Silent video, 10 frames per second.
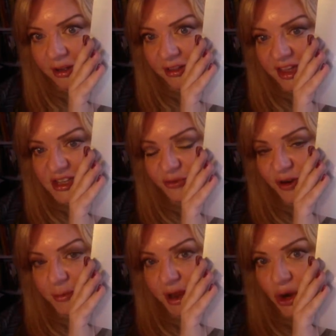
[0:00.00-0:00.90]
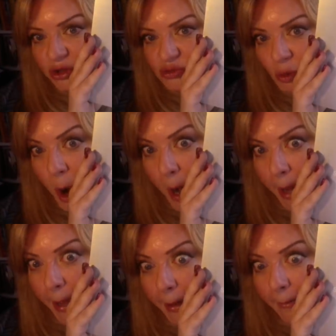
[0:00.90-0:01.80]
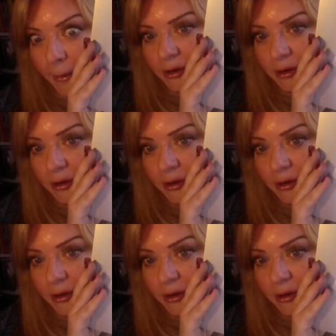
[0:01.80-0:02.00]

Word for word: that's freaked me nuts right out.